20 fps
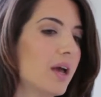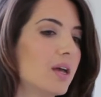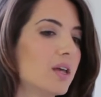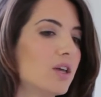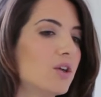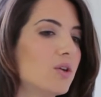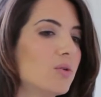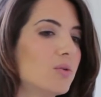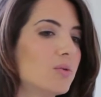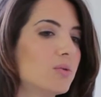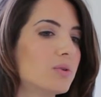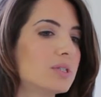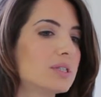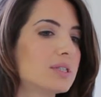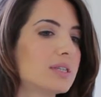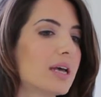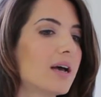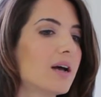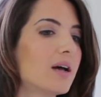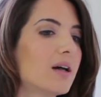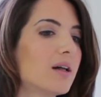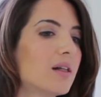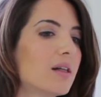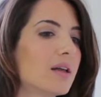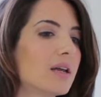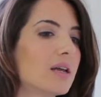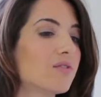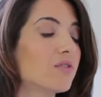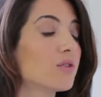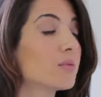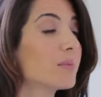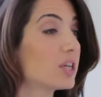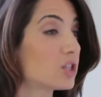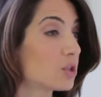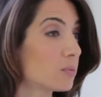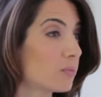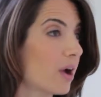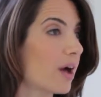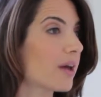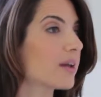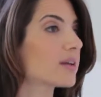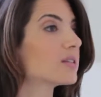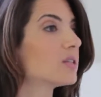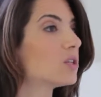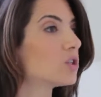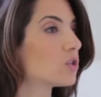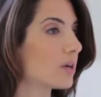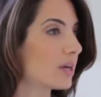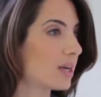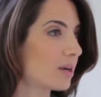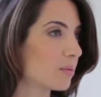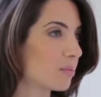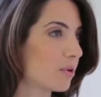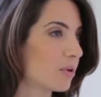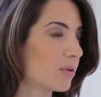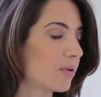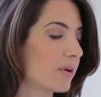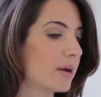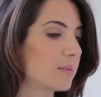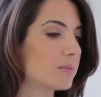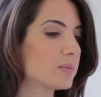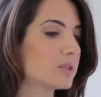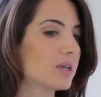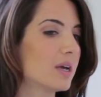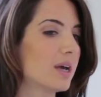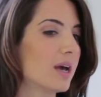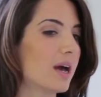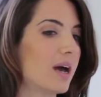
You sell information products and training programs,